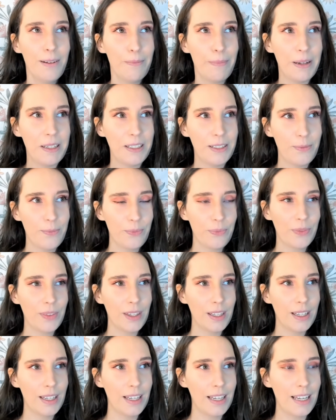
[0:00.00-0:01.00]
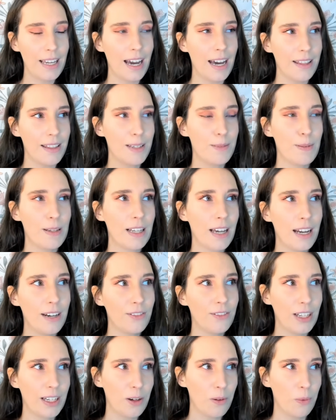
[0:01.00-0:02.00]
But yeah, there's been kind
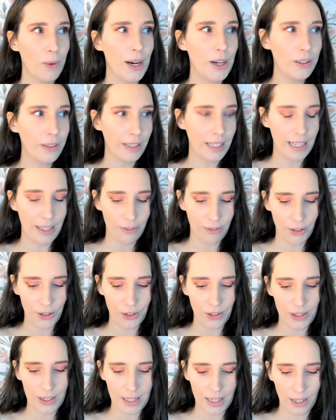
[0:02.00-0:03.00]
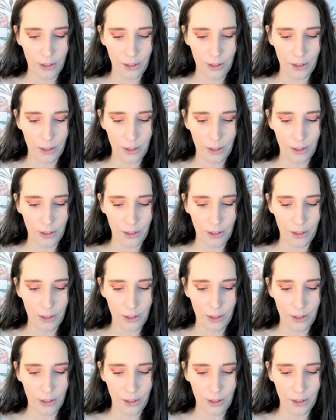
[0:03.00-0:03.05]
of like a worldly focus.